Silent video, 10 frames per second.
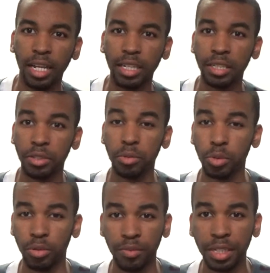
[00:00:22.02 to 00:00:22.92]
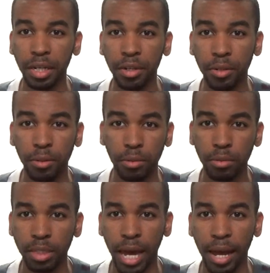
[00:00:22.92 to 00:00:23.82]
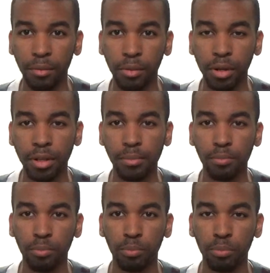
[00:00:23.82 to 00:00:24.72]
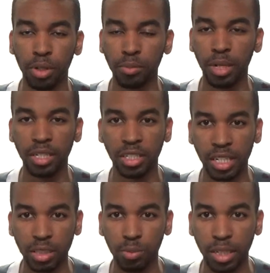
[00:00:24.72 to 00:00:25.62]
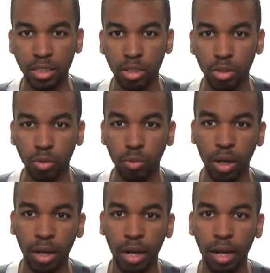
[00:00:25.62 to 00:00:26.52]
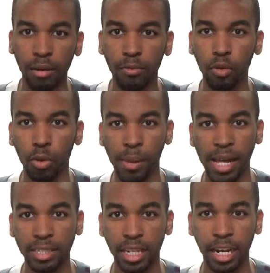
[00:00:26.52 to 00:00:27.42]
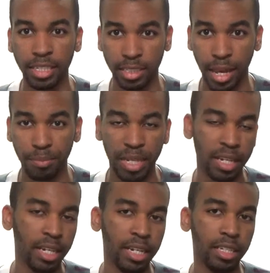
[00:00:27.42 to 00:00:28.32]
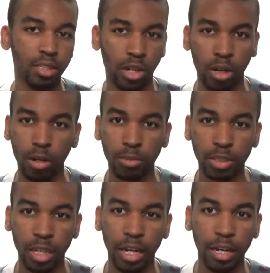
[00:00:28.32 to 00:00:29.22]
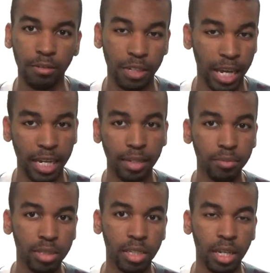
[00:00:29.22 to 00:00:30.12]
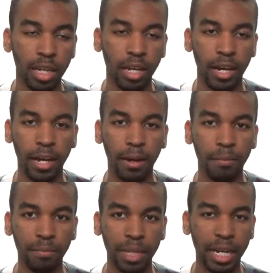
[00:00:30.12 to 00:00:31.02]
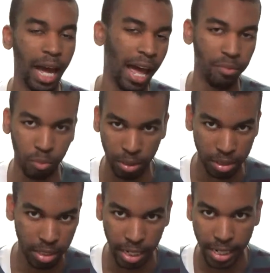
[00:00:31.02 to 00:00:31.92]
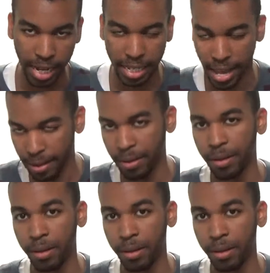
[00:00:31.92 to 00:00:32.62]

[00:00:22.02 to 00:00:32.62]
link you to a video that would pretty much explain to you what formats that I accept in terms of games. And I haven't really done that yet,